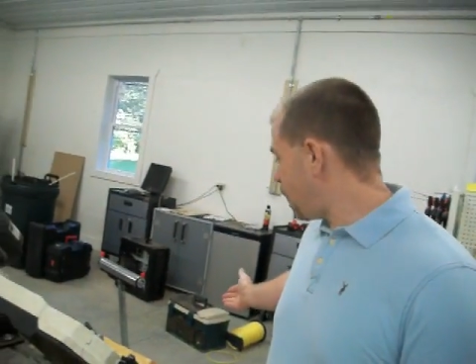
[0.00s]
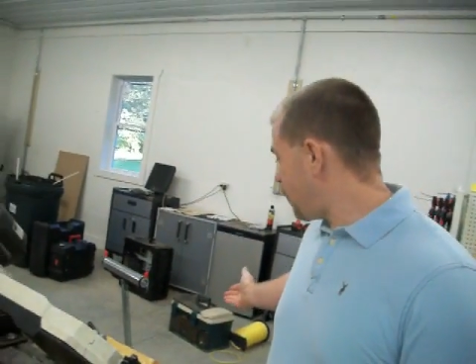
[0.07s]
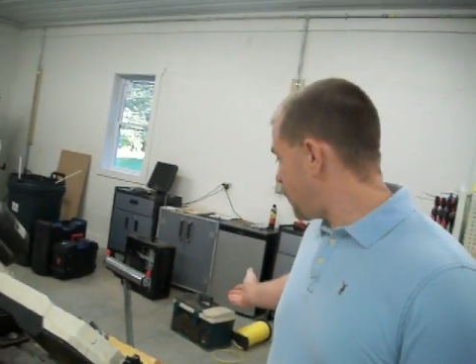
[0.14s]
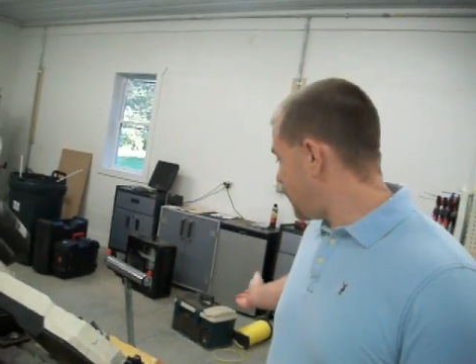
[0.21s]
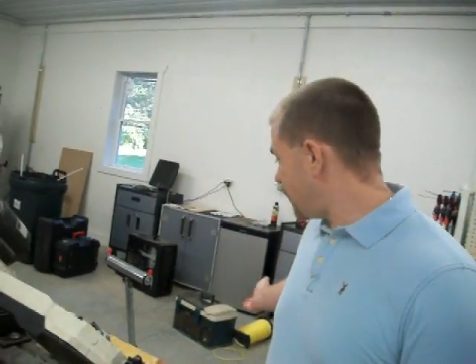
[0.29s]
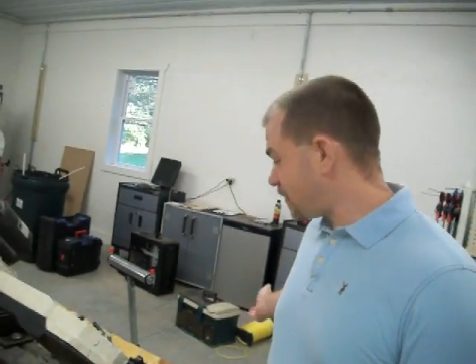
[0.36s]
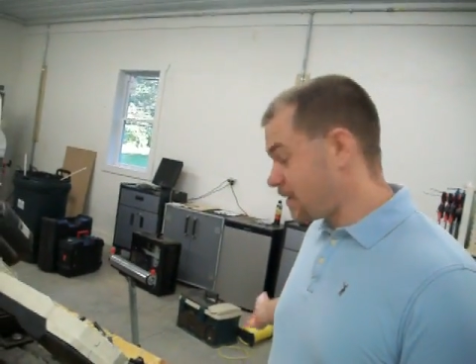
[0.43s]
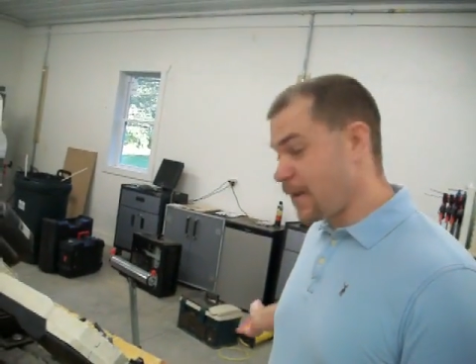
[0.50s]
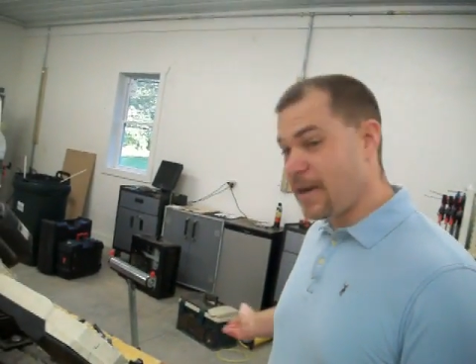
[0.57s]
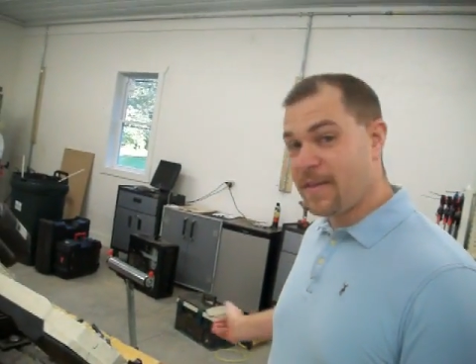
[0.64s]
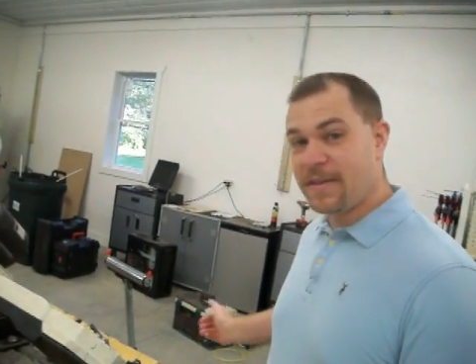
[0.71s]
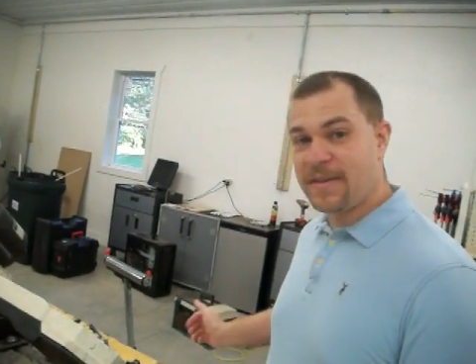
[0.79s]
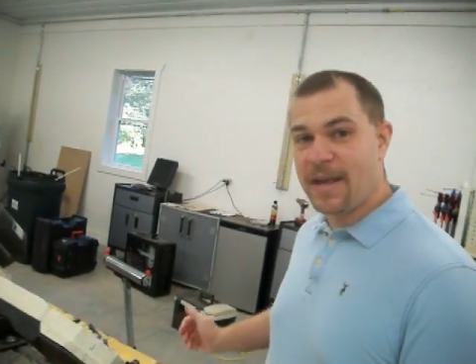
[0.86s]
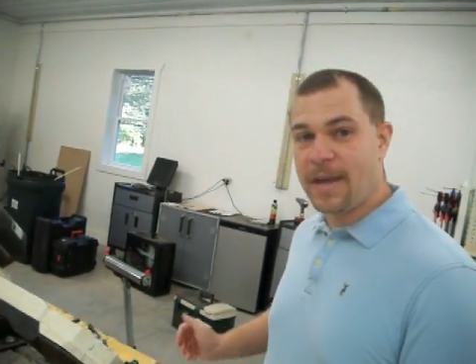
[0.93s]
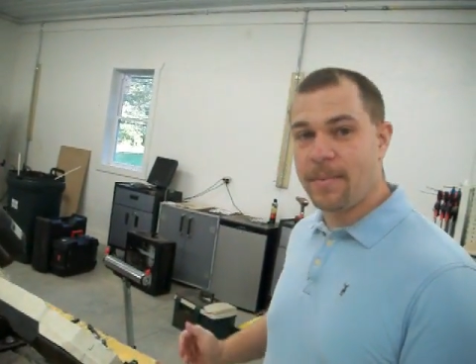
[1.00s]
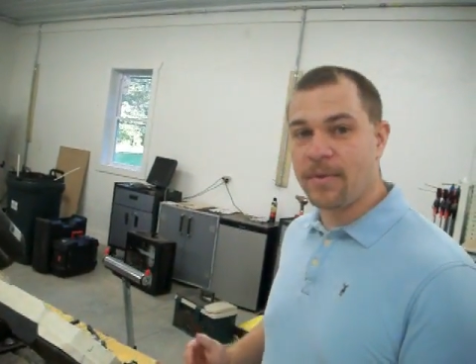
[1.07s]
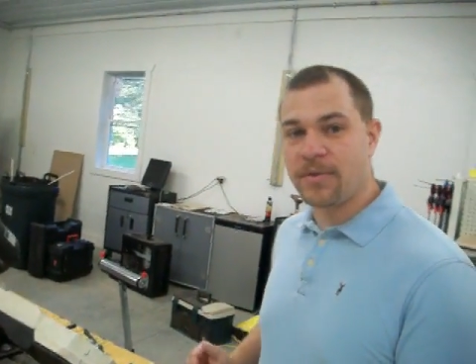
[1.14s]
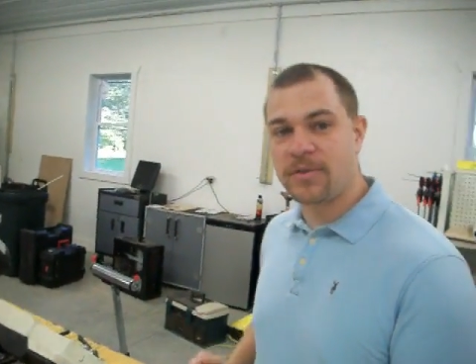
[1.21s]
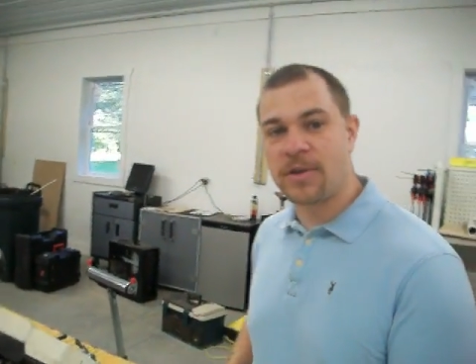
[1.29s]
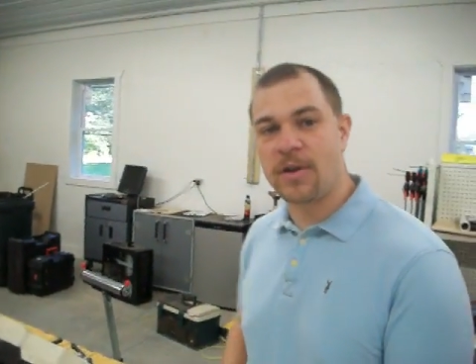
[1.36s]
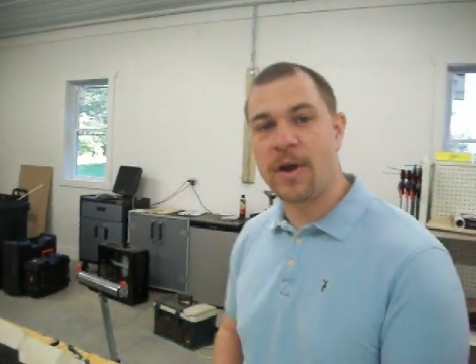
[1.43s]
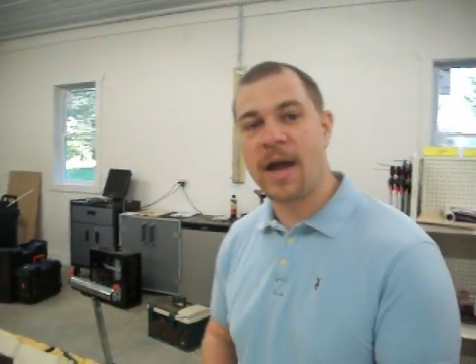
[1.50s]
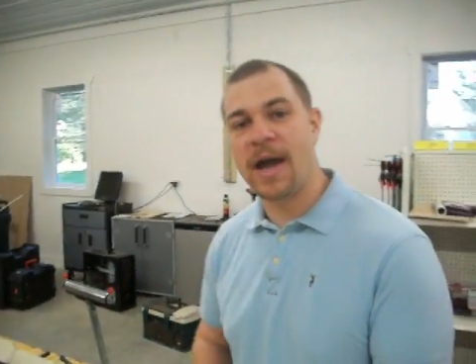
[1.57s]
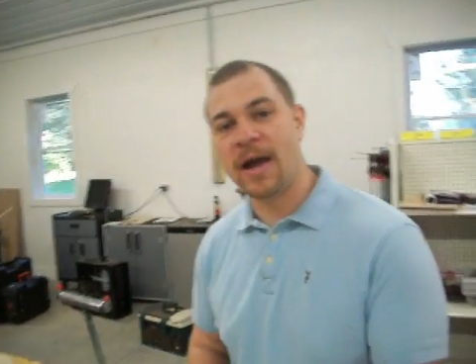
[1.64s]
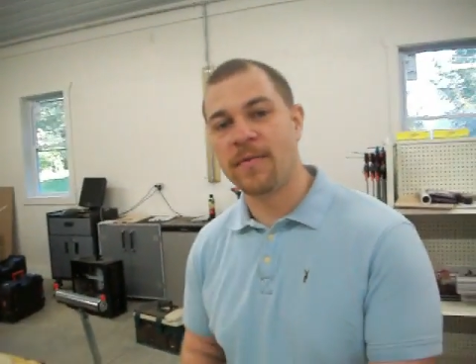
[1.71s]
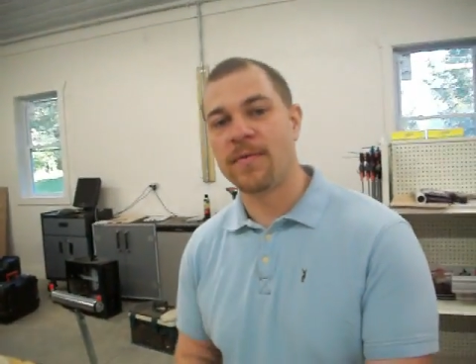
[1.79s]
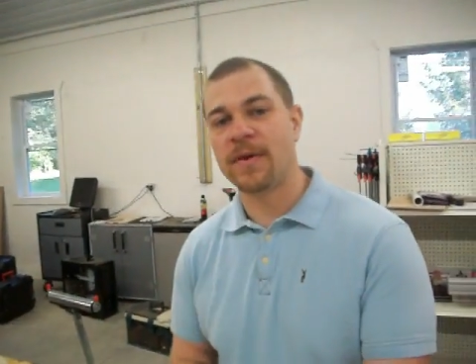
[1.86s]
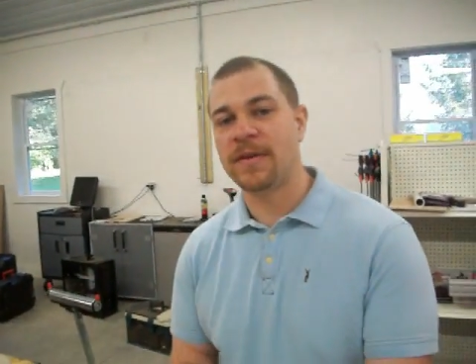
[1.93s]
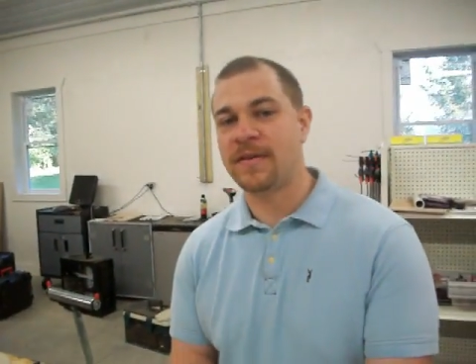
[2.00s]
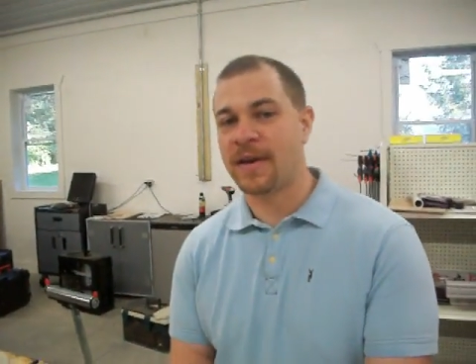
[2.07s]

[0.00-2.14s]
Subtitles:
on this side of the table. So every